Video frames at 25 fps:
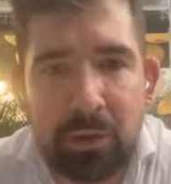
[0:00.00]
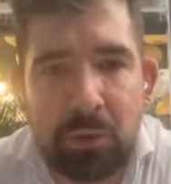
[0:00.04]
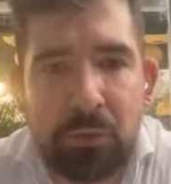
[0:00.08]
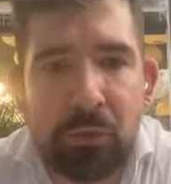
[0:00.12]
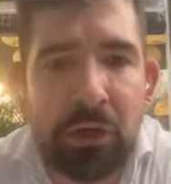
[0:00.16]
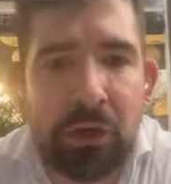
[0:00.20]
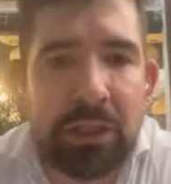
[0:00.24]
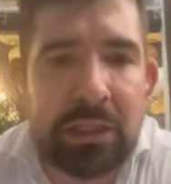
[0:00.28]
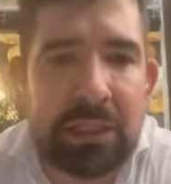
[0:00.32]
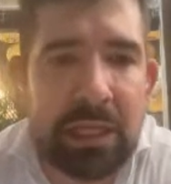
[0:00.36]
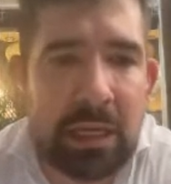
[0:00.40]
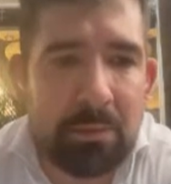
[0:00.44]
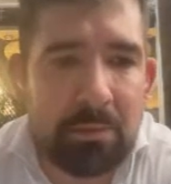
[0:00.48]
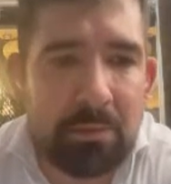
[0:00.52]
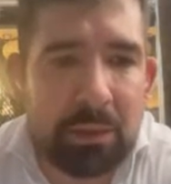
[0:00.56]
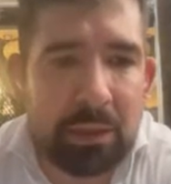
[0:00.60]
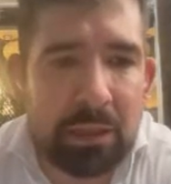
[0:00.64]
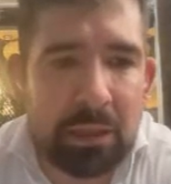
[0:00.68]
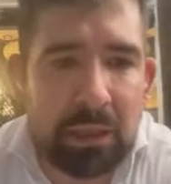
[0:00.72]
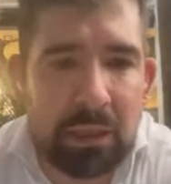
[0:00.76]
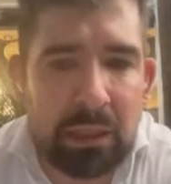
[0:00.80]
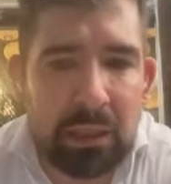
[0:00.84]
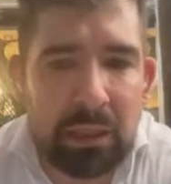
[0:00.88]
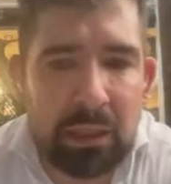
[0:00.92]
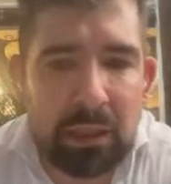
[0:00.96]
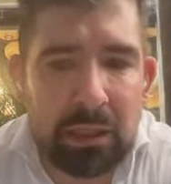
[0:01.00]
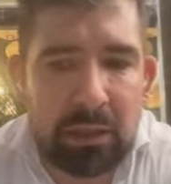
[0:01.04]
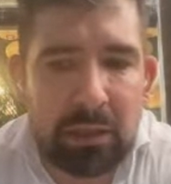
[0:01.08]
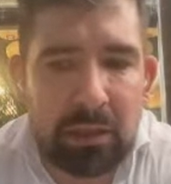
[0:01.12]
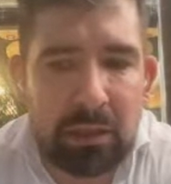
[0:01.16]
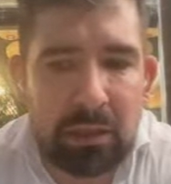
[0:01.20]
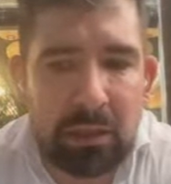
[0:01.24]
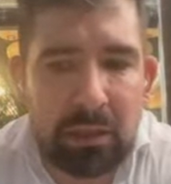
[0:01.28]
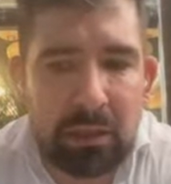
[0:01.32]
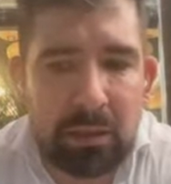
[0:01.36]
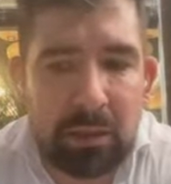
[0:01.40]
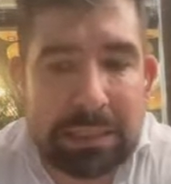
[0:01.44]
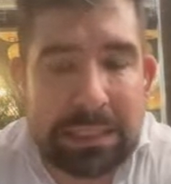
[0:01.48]
So for example,
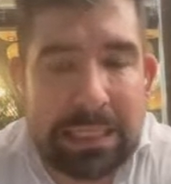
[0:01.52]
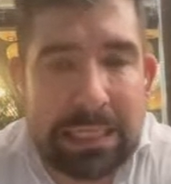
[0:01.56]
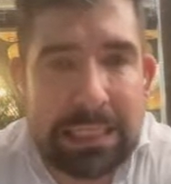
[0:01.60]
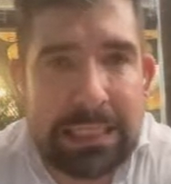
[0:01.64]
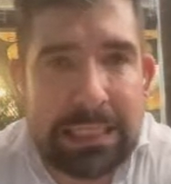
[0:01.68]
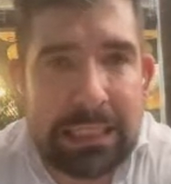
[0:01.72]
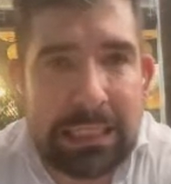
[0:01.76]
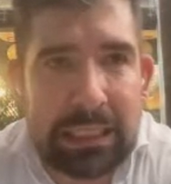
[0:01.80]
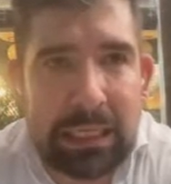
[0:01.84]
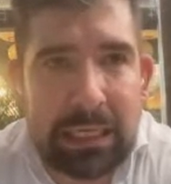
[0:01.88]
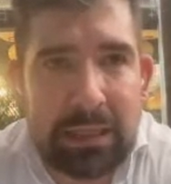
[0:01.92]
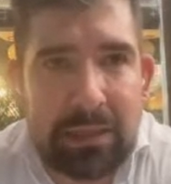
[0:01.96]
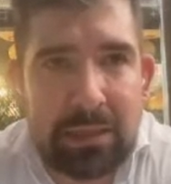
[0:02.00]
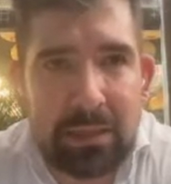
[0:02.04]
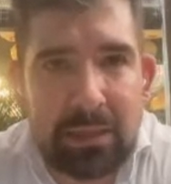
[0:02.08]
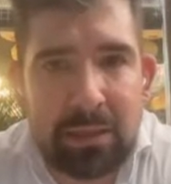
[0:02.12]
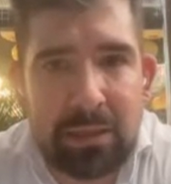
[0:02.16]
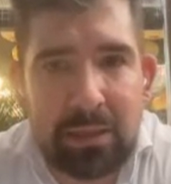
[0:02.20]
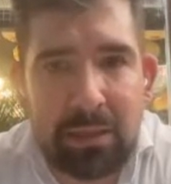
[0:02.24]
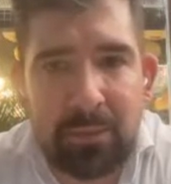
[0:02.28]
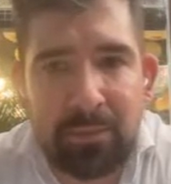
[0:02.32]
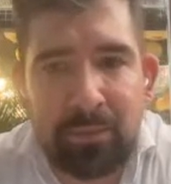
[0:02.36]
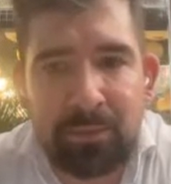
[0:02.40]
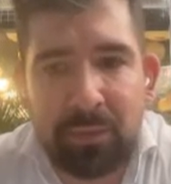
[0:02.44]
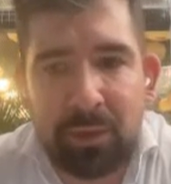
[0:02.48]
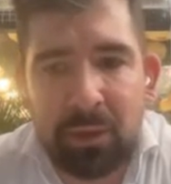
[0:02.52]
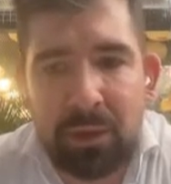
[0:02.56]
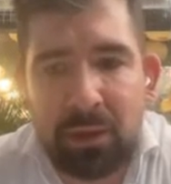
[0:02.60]
a CISEC license,